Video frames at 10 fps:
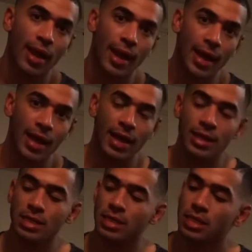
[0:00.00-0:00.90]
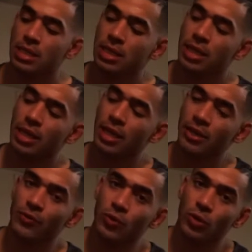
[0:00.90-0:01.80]
And
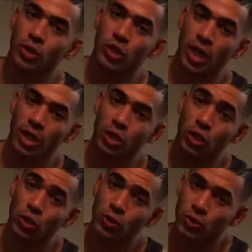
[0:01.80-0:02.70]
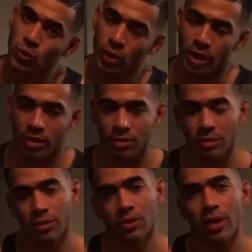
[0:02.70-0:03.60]
if you are trying to lose weight.
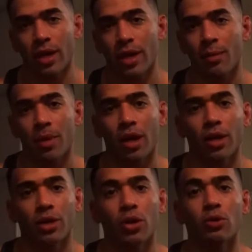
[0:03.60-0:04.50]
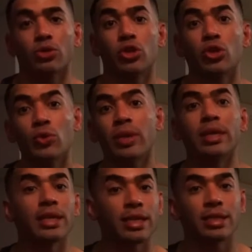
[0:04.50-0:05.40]
Okay, I'm not going to go too
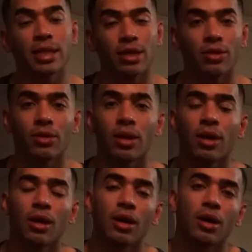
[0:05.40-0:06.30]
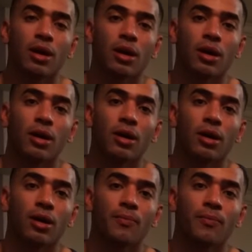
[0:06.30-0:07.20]
in detail.
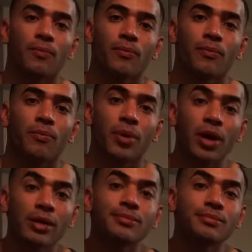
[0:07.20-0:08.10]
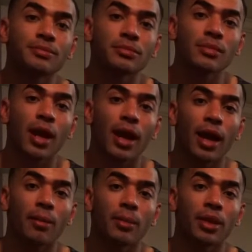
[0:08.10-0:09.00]
But
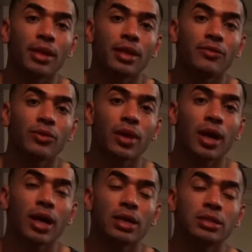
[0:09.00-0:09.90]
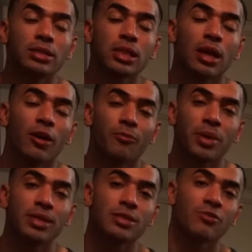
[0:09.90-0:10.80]
I am going to give you guys a
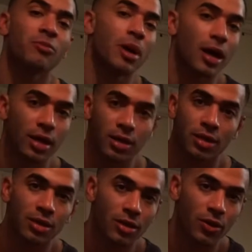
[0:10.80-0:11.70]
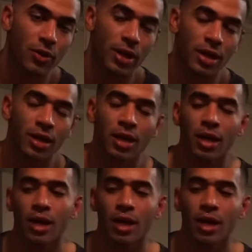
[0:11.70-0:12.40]
peace of mind. Okay?